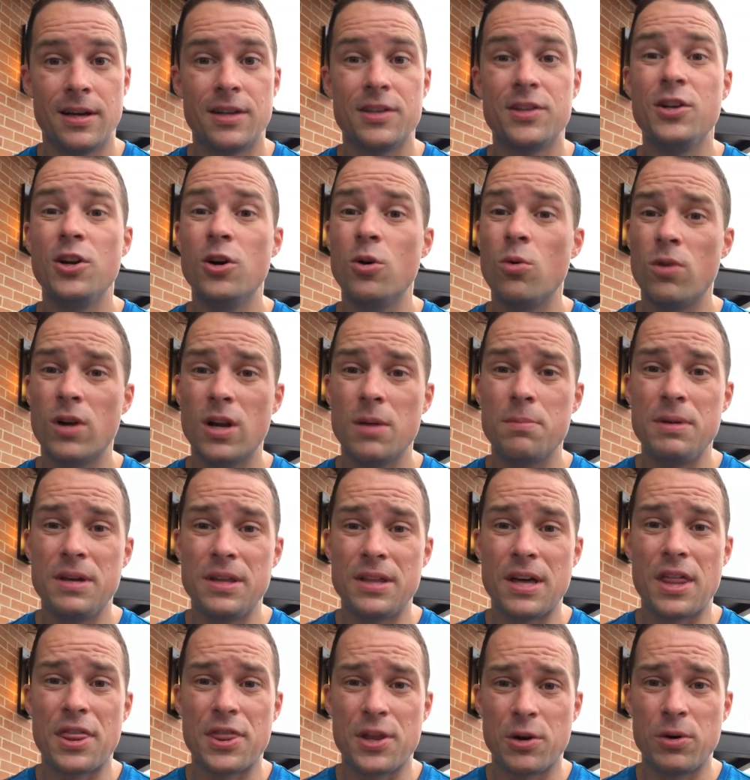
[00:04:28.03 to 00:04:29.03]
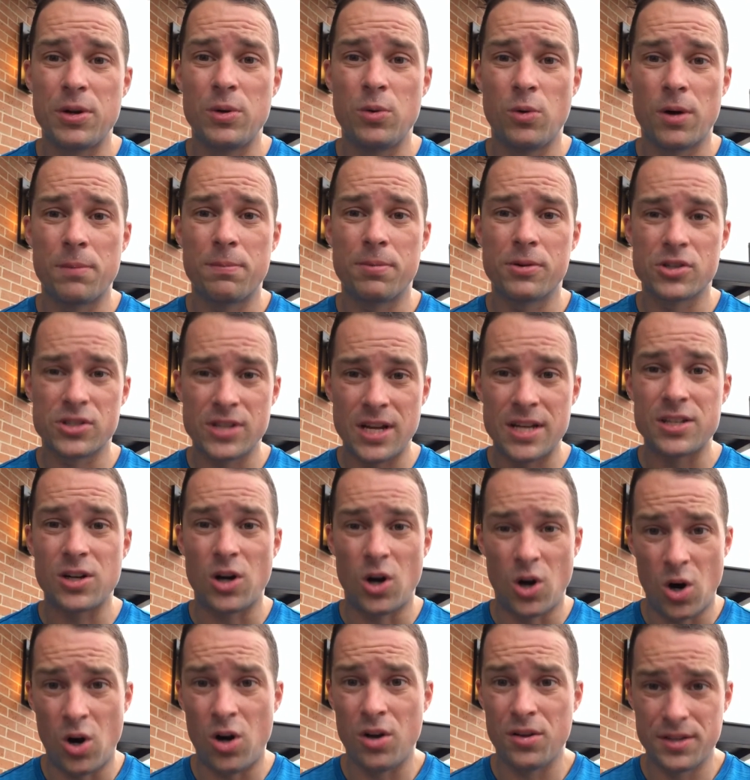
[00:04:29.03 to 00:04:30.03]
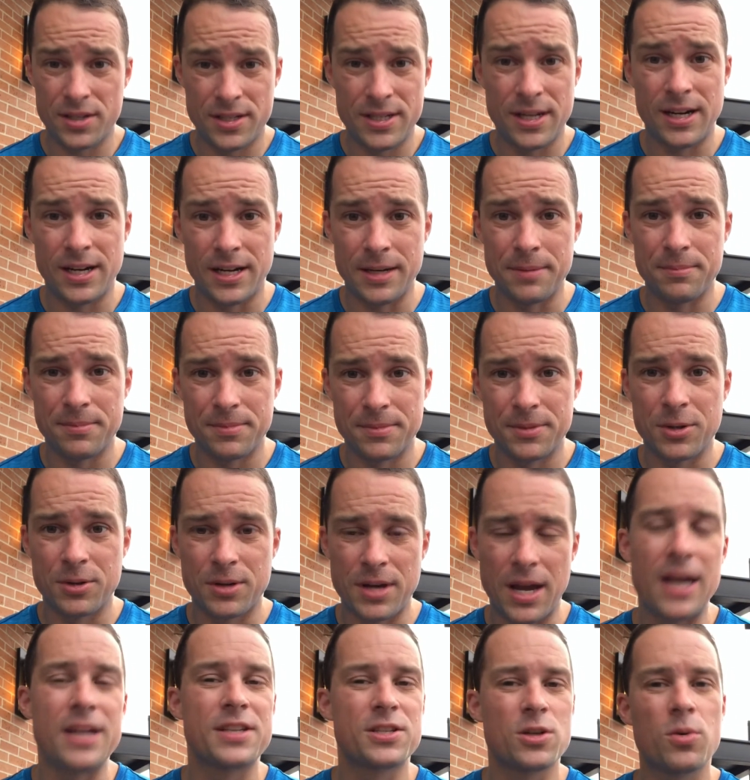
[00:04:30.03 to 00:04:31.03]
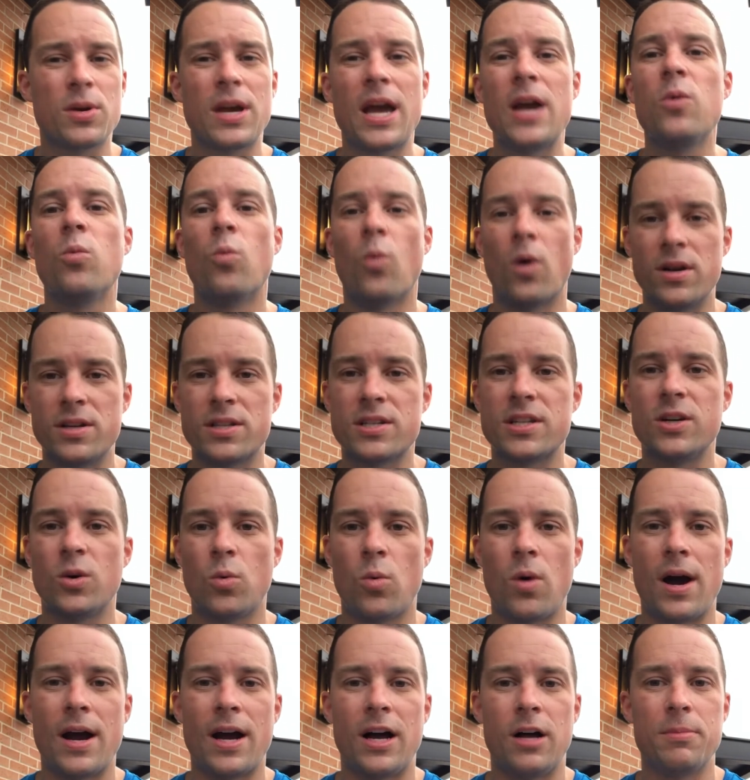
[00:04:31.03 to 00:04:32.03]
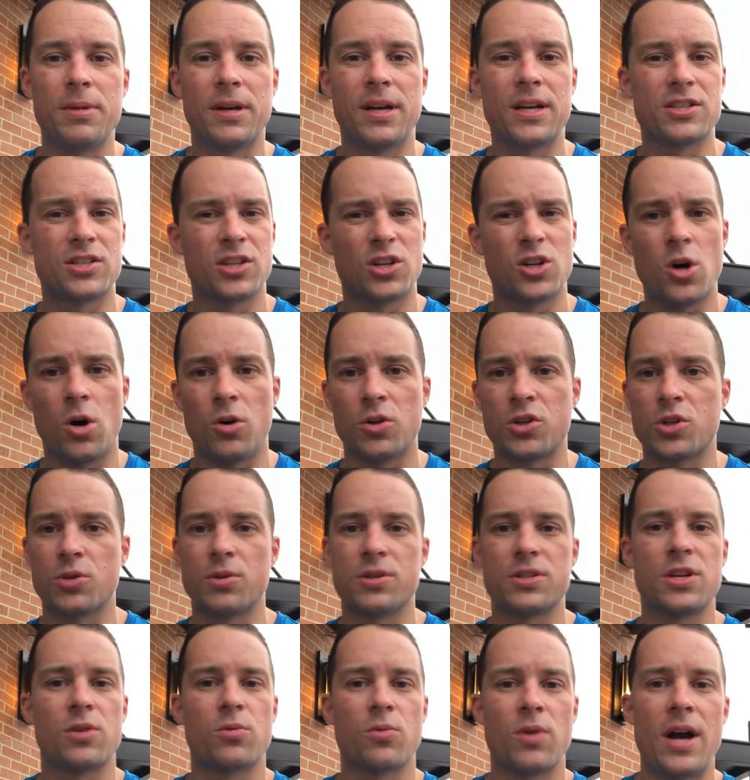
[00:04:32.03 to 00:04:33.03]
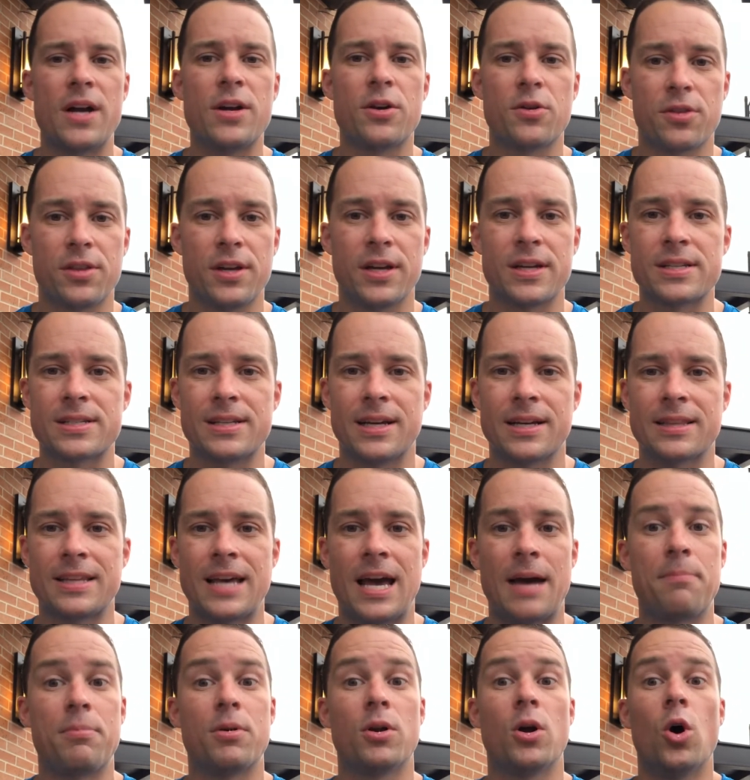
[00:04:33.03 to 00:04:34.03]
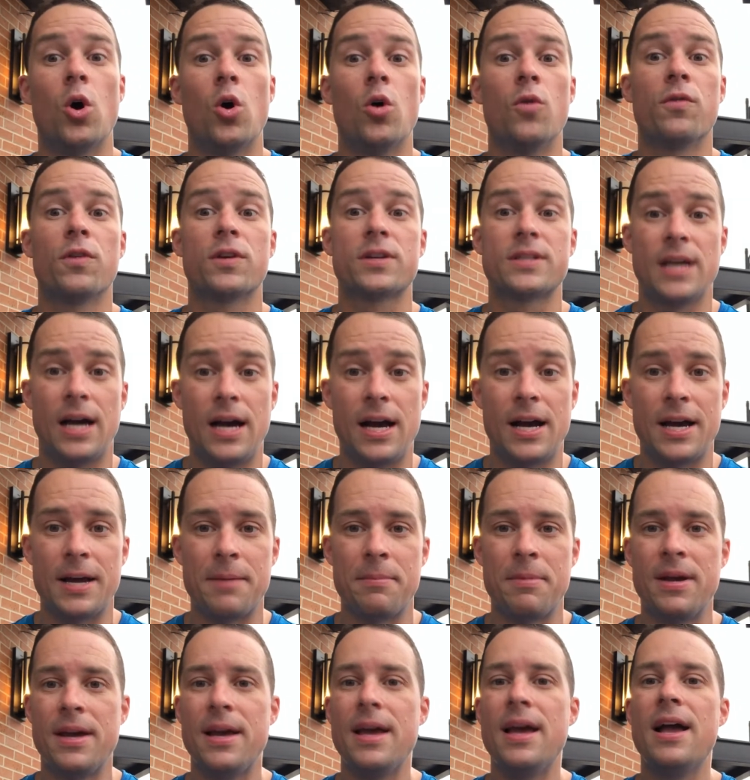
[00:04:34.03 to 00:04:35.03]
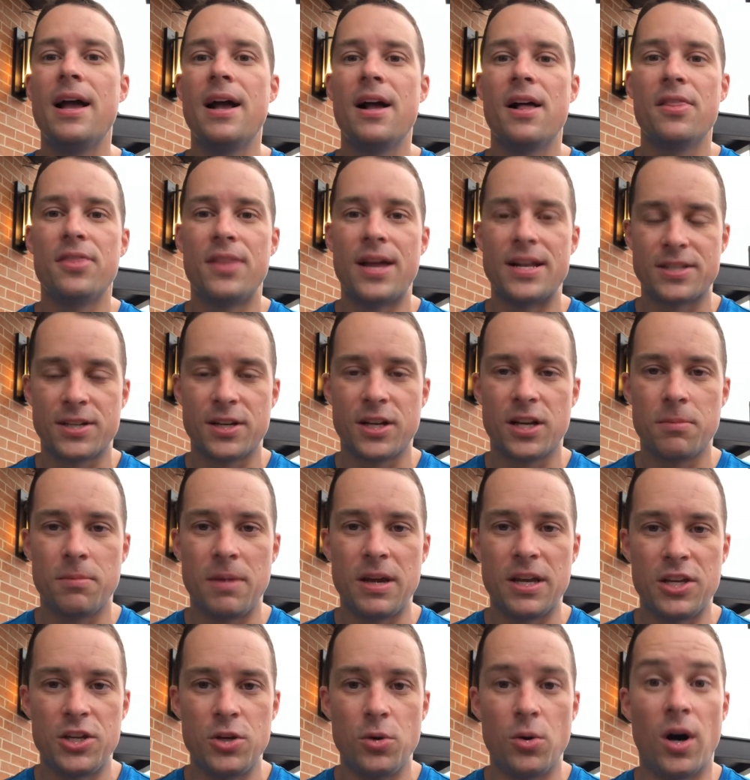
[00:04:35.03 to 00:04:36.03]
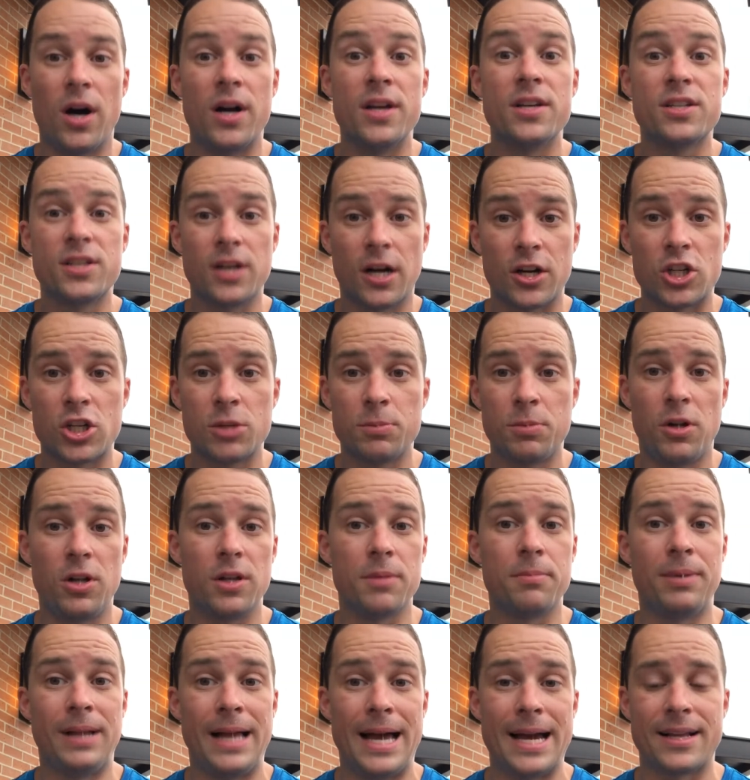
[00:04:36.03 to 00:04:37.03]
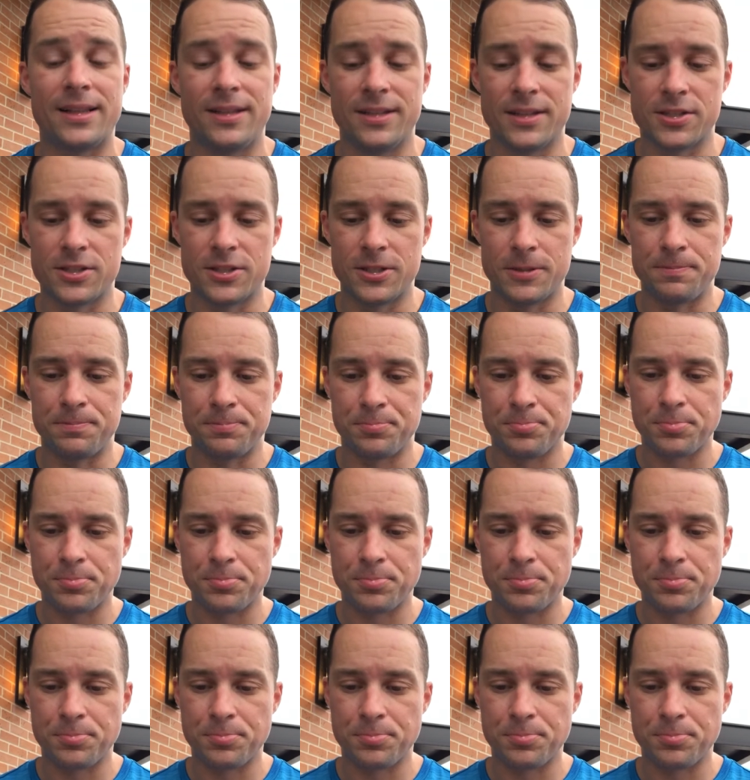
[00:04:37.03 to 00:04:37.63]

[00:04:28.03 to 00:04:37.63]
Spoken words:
You don't want to be that 31% all the time, okay? It's okay once in a while because the culture isn't right or things like that, but over time, that's going to make you untouchable and blacklisted.